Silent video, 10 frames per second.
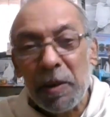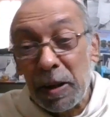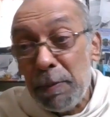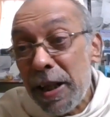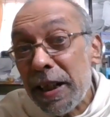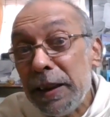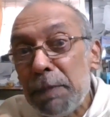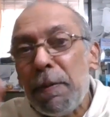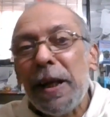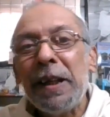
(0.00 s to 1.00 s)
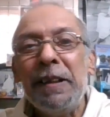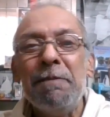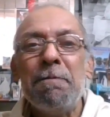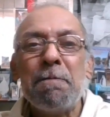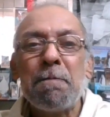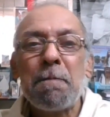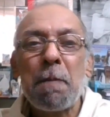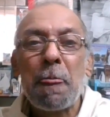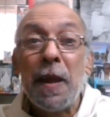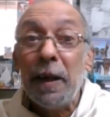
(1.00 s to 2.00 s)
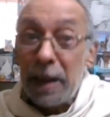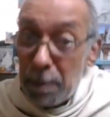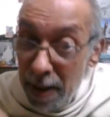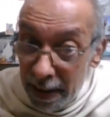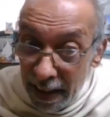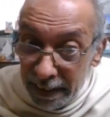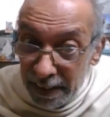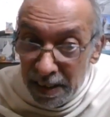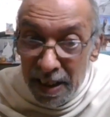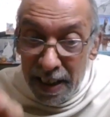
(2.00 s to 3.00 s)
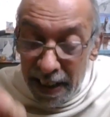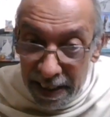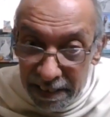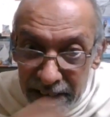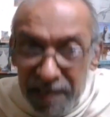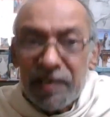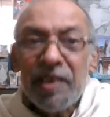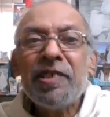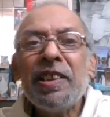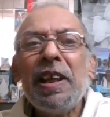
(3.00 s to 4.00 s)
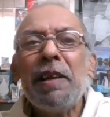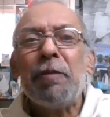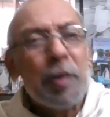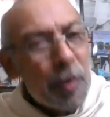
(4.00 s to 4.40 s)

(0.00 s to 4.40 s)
Remain at the peg. Remain at the entrance itself.